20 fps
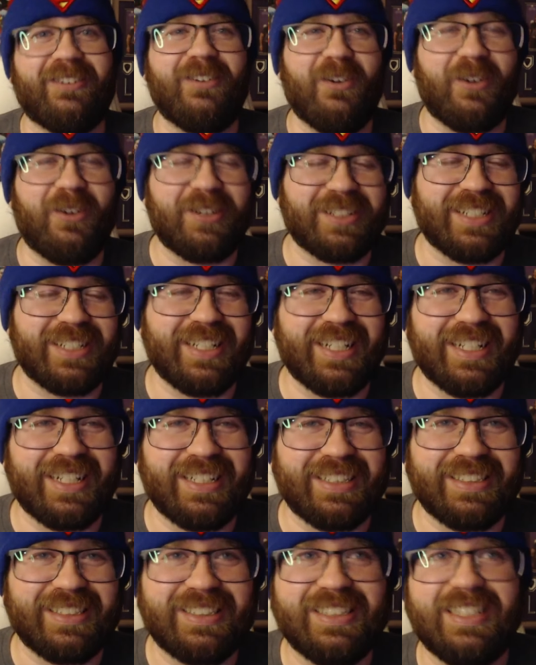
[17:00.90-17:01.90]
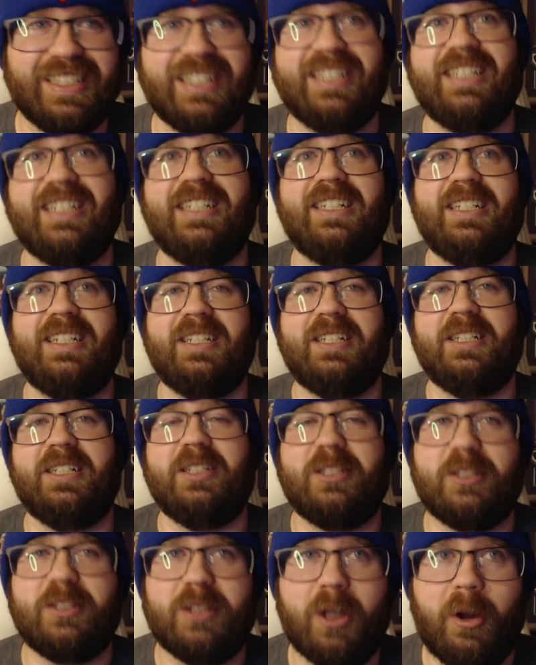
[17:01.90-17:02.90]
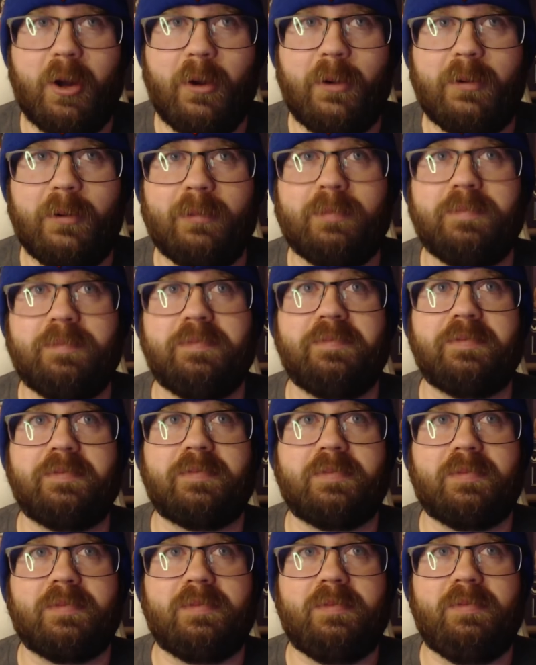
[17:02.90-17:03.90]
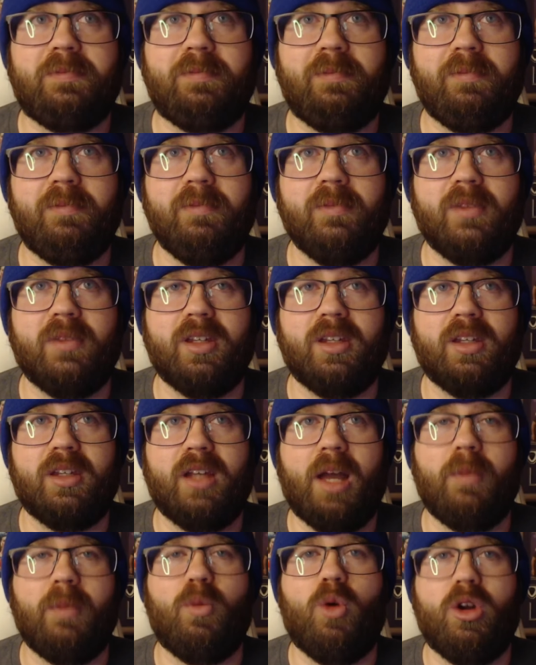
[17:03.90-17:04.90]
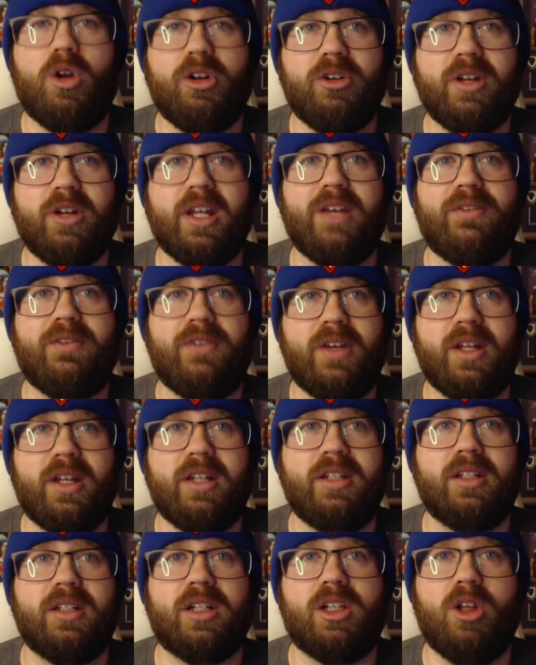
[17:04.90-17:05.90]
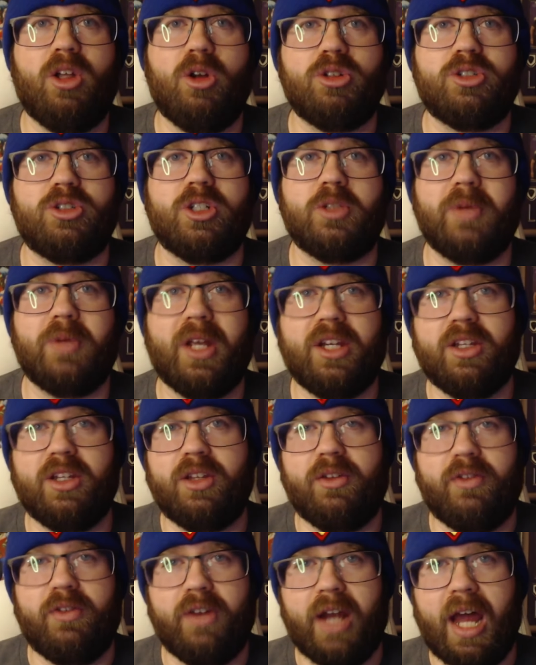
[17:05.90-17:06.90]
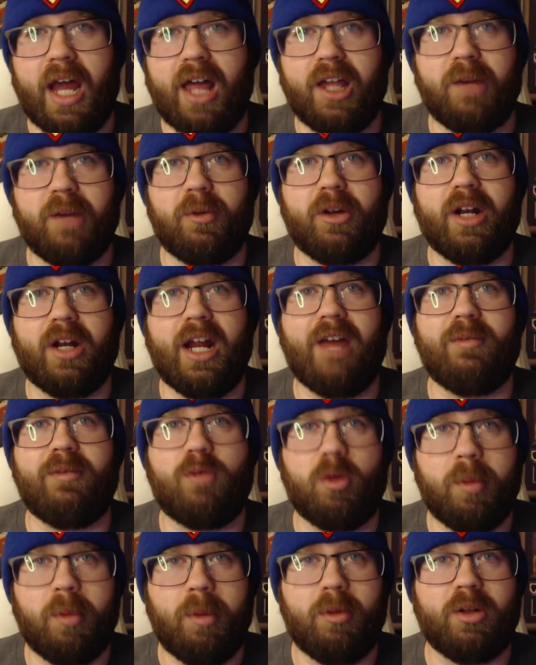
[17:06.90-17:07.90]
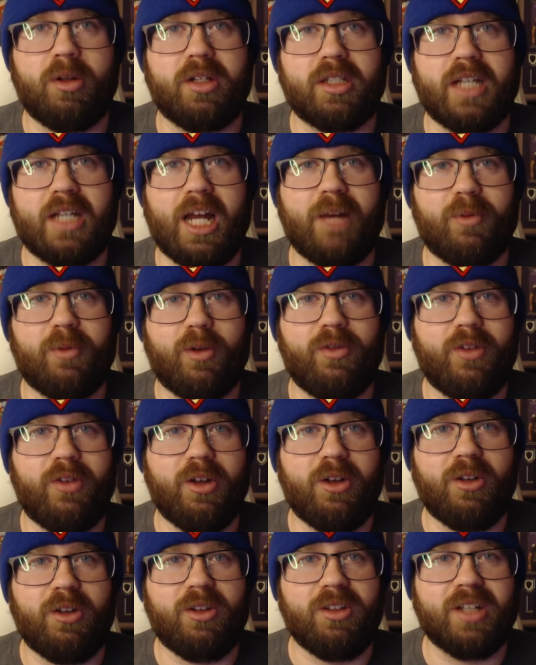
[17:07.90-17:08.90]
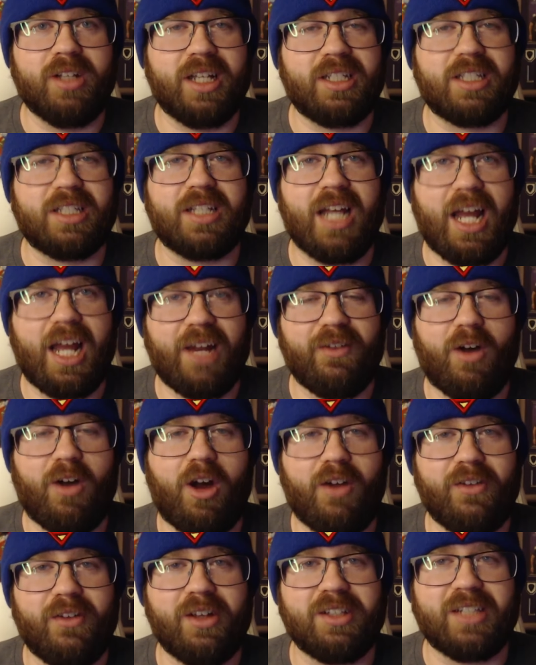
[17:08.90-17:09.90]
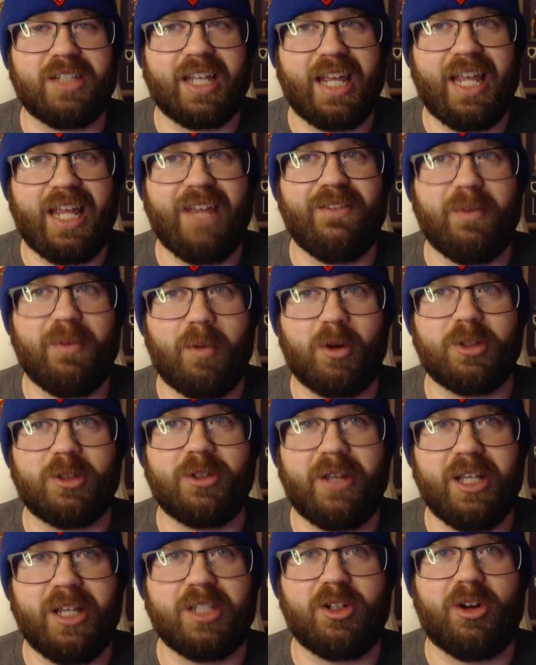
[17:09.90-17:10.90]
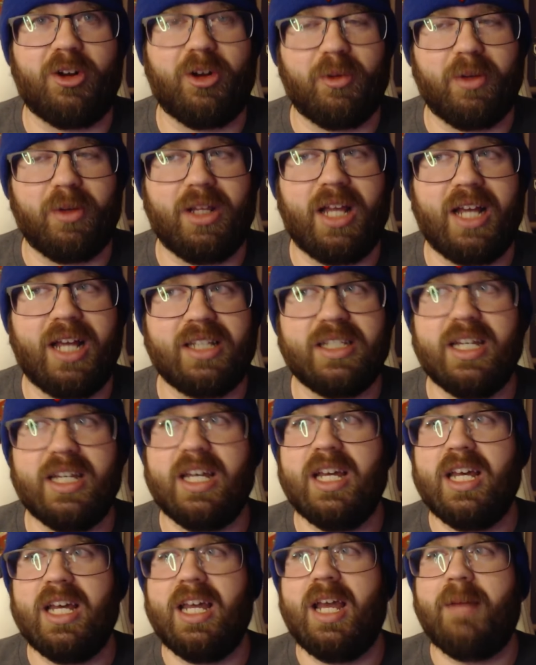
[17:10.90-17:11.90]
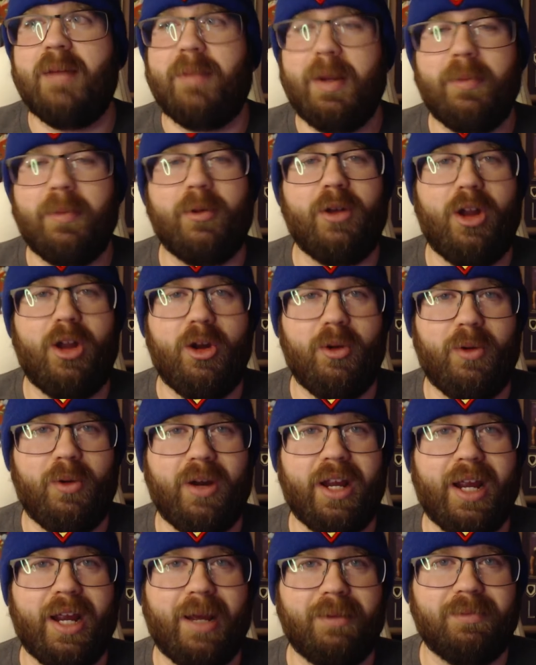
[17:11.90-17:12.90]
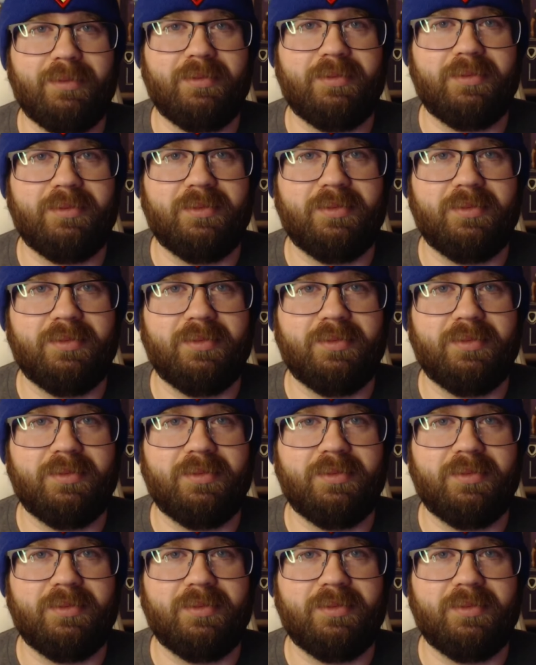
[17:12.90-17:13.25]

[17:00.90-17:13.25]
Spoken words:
Of course he is. So I'm wondering if in closer as we get to the finale, we're going to have more people just kind of reveal, because it's kind of obvious, like even more so he's starting to realize people know who I am.